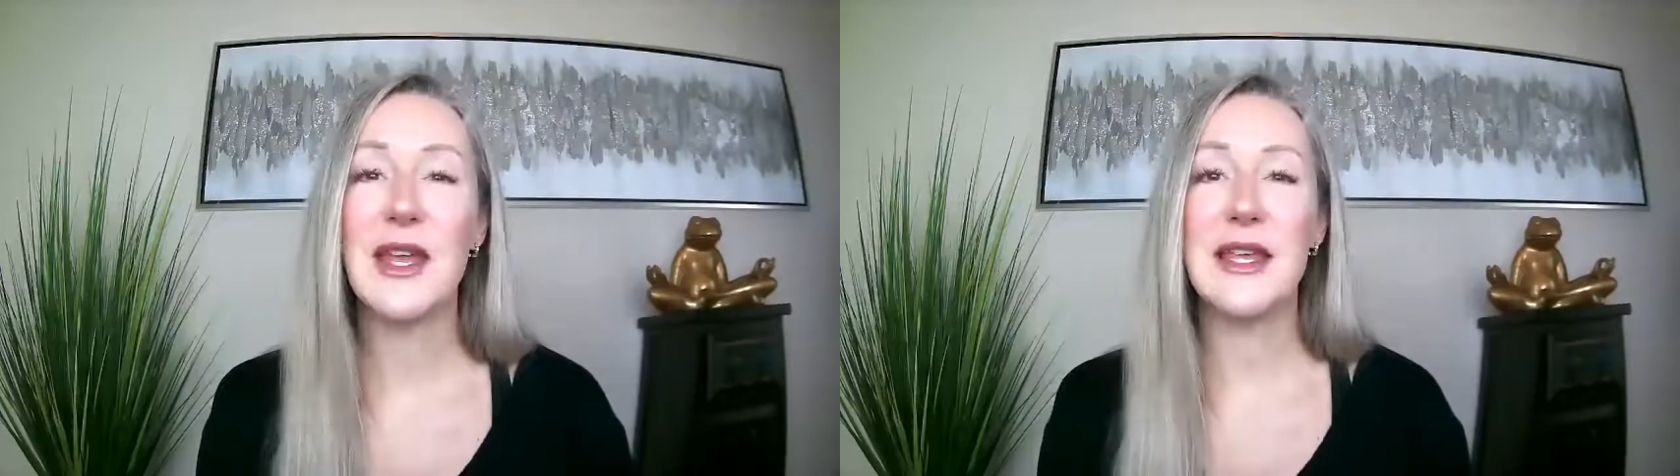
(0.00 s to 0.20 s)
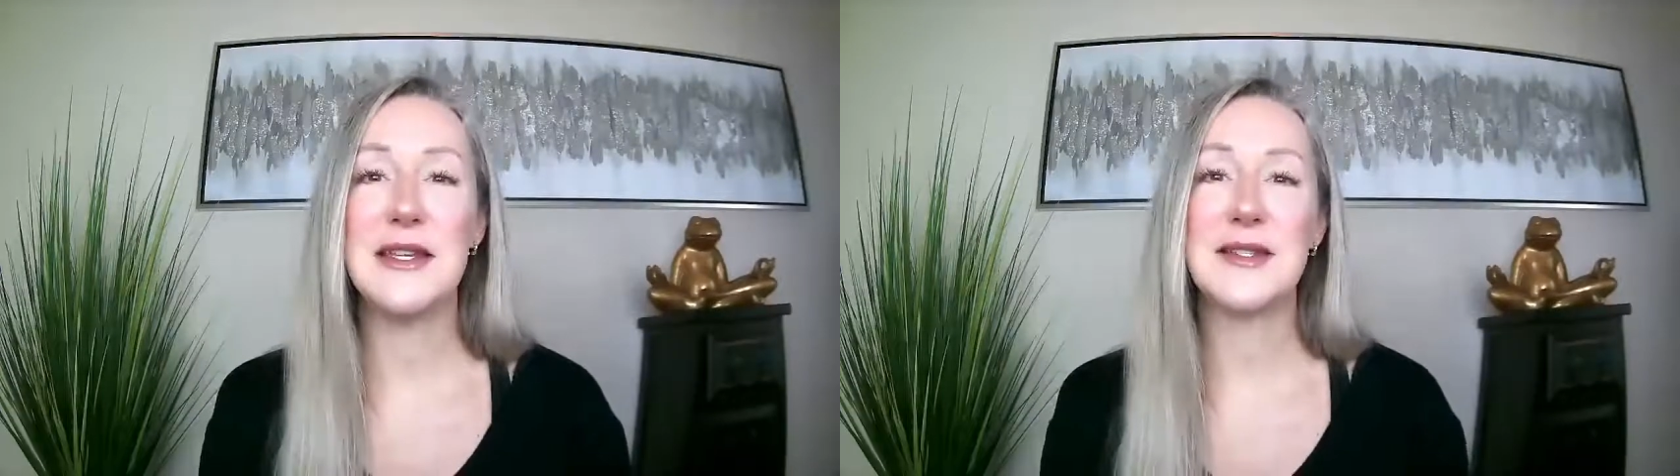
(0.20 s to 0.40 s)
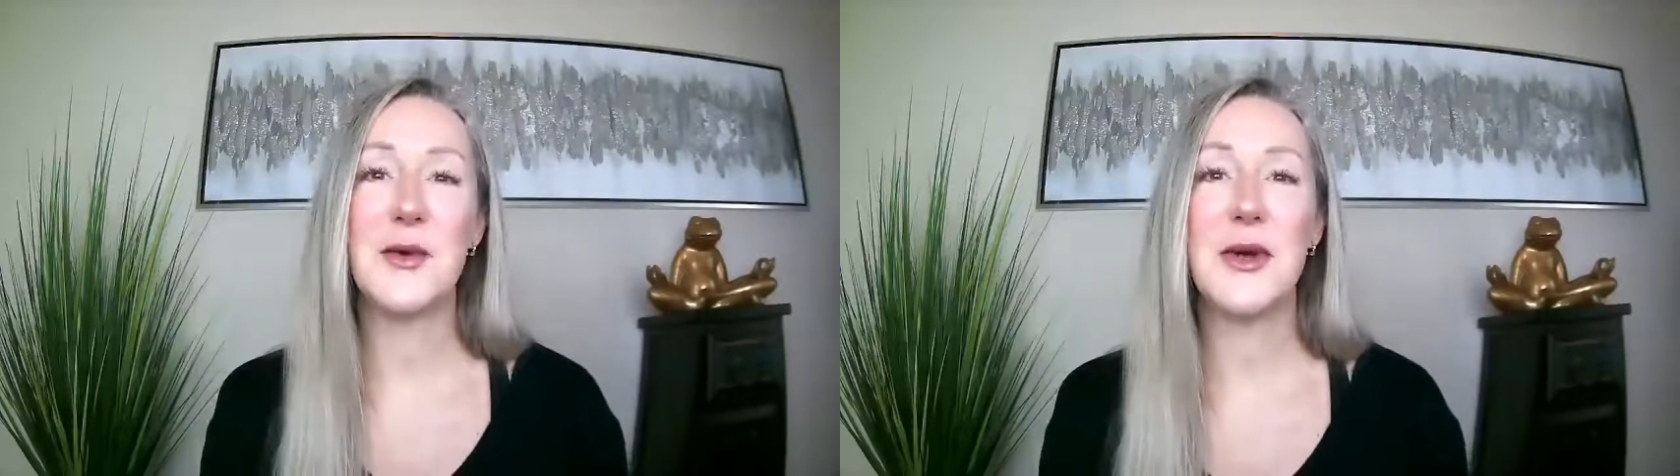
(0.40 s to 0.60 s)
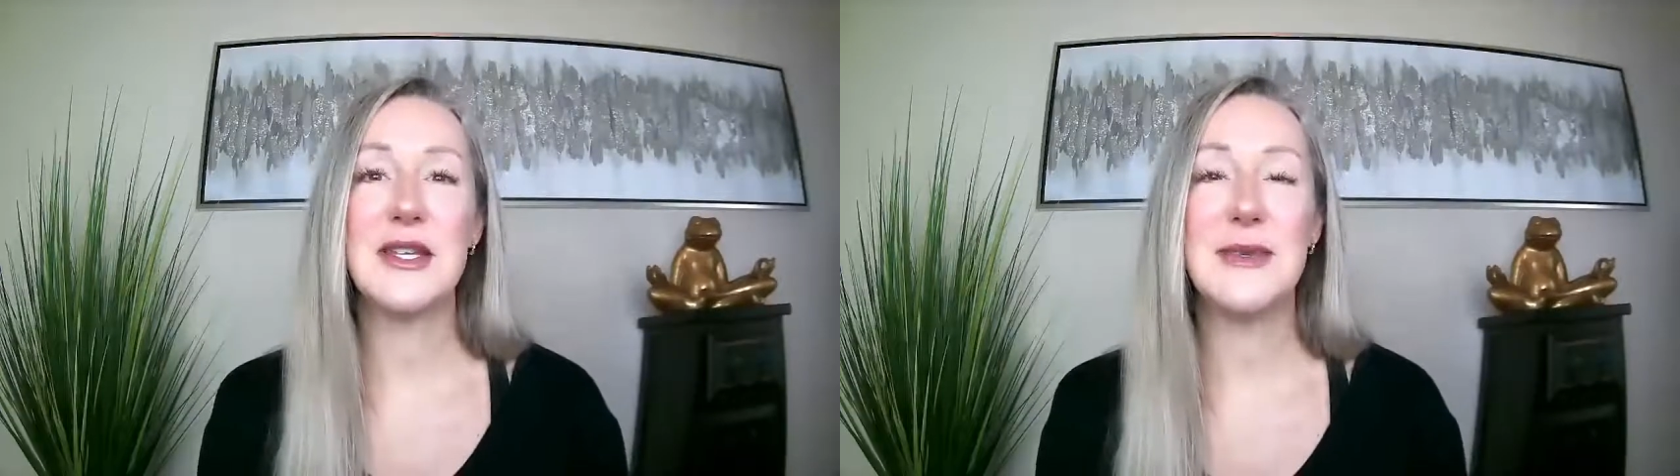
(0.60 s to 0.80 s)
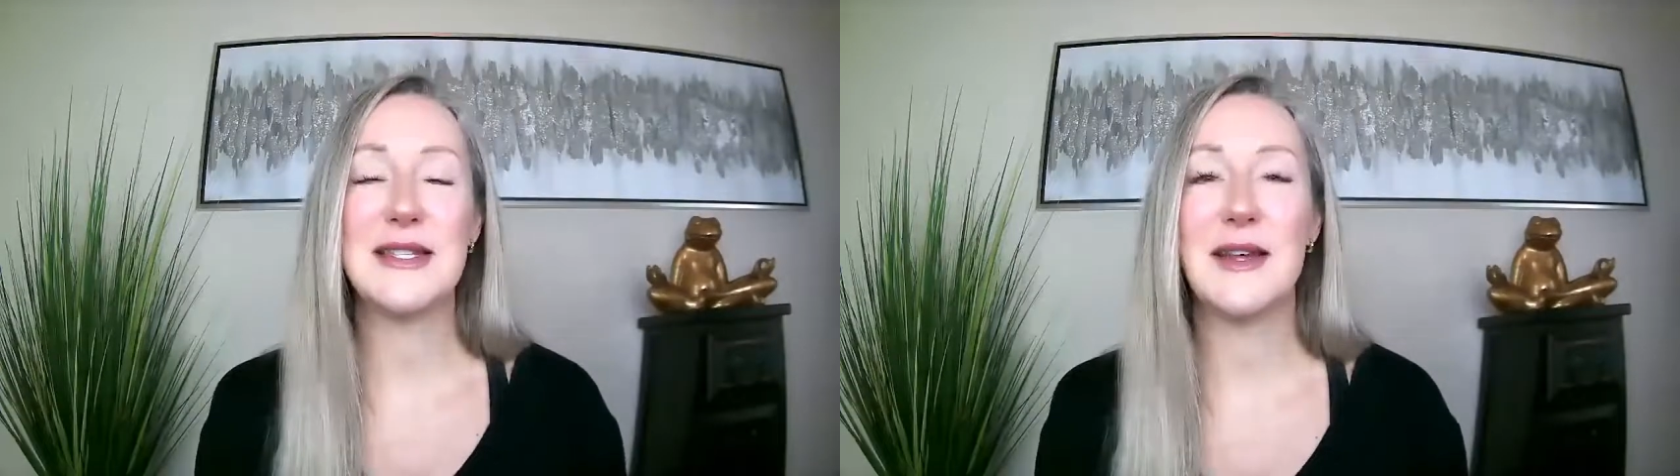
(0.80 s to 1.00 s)
it is
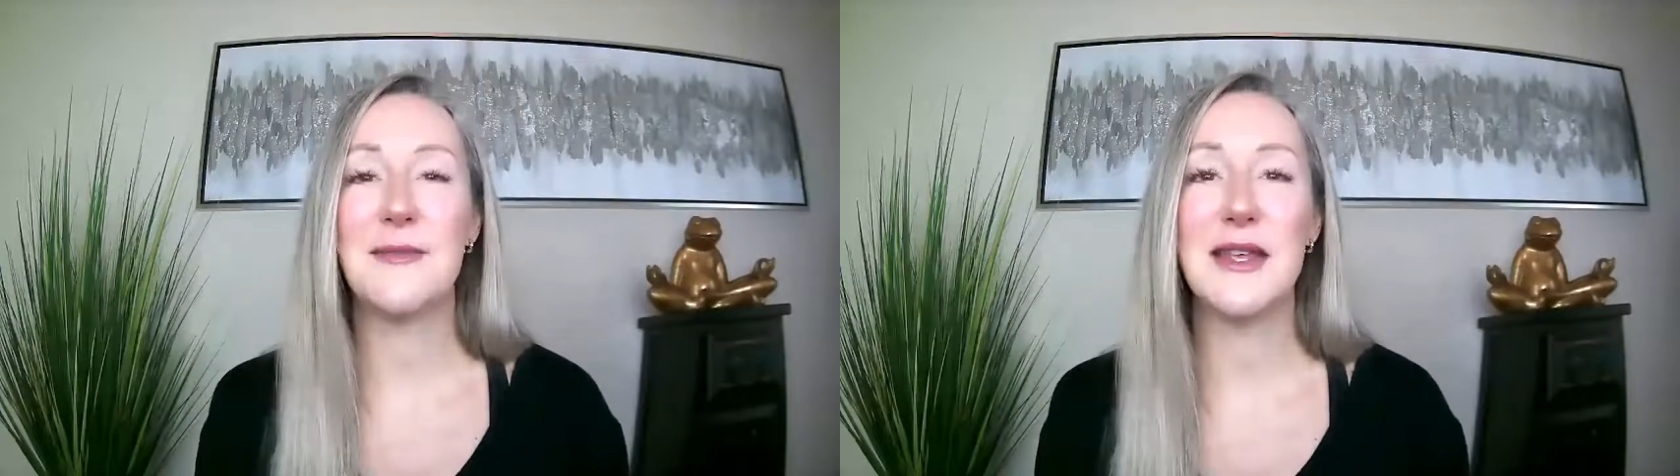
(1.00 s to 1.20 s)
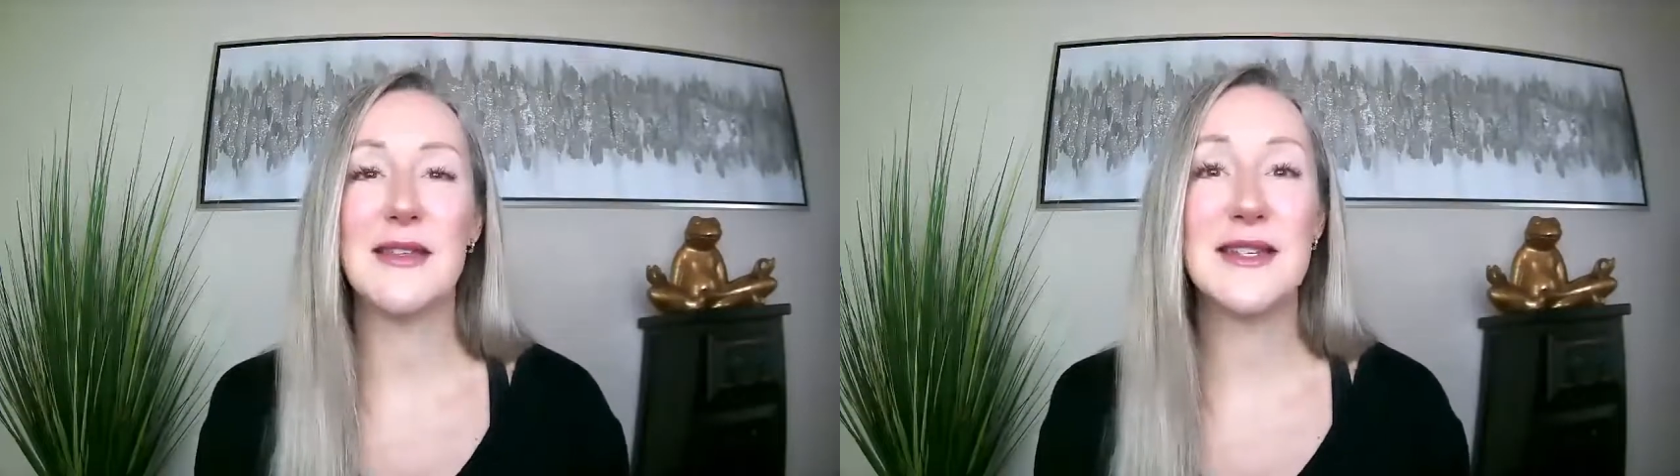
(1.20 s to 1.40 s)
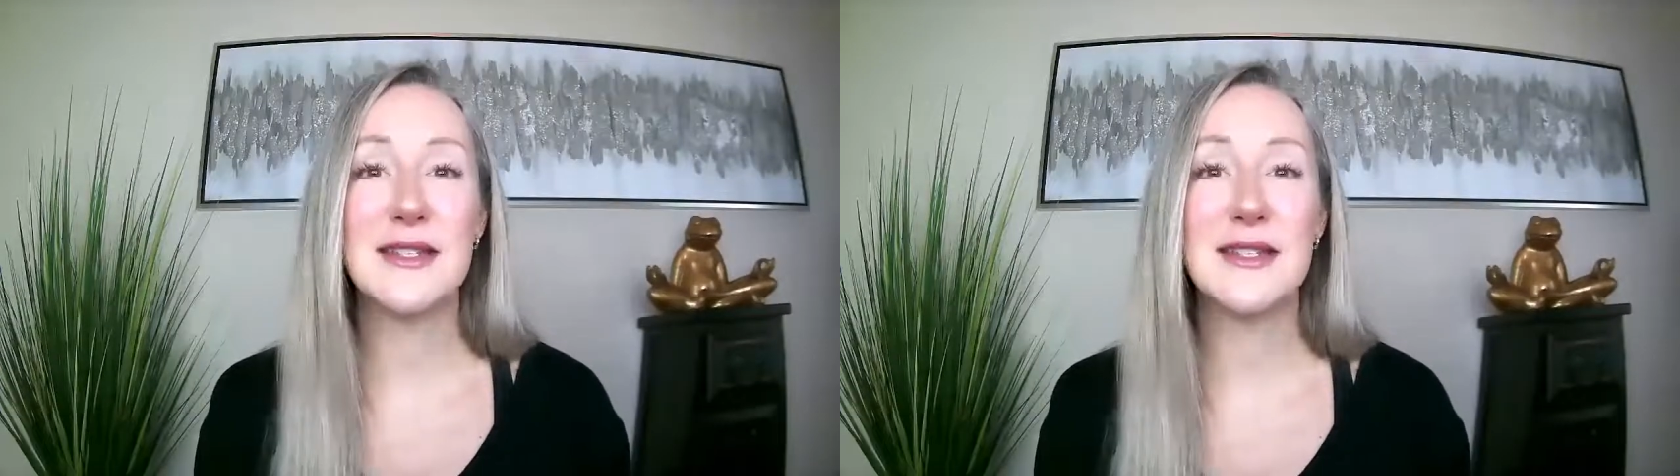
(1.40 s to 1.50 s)
going to be something that a